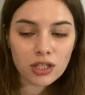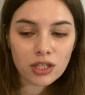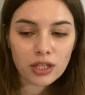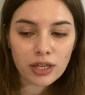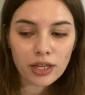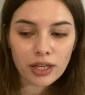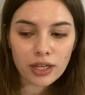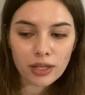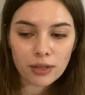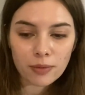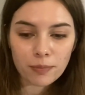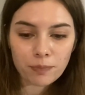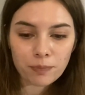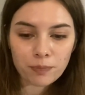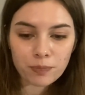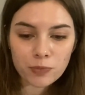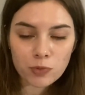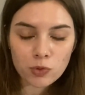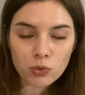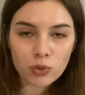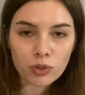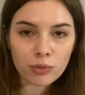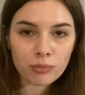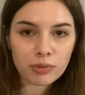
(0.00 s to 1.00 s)

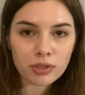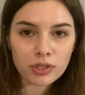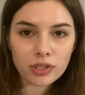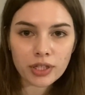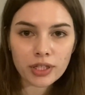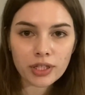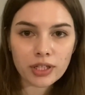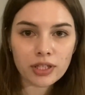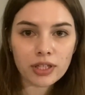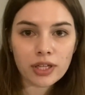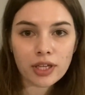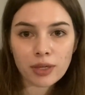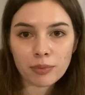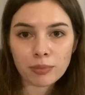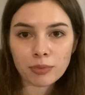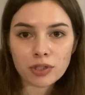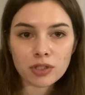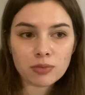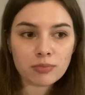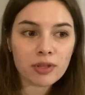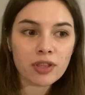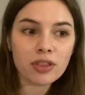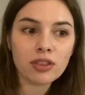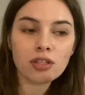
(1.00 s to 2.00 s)
So I'll put like, okay, I'm gonna
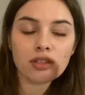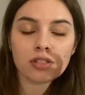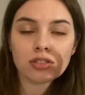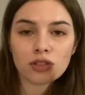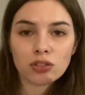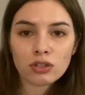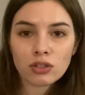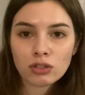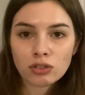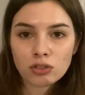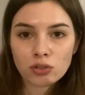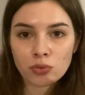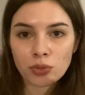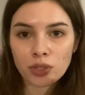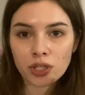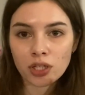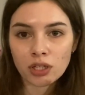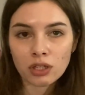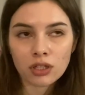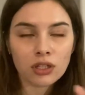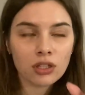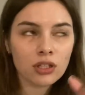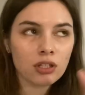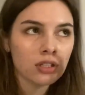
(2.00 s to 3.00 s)
spend this long
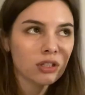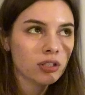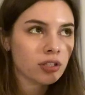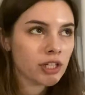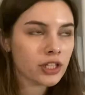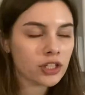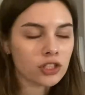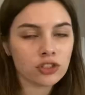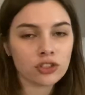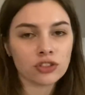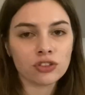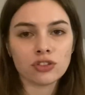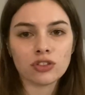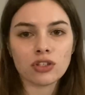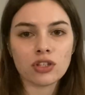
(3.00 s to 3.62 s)
doing lectures,